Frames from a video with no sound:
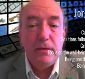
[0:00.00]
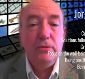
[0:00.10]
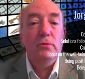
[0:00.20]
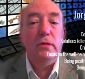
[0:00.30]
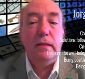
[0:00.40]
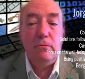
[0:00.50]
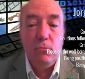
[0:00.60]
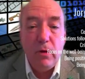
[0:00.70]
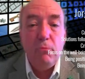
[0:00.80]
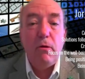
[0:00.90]
you said,
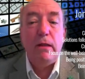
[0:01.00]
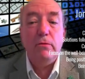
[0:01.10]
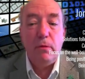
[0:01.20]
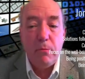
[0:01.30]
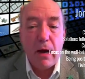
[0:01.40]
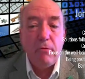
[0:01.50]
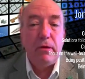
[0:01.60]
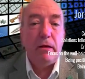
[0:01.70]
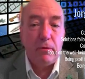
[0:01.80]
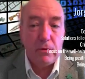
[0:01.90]
we want to
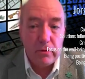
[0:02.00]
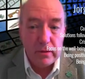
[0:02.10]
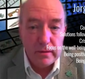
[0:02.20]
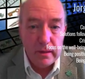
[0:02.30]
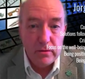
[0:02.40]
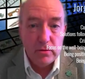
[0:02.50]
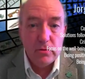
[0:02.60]
empower our organization. So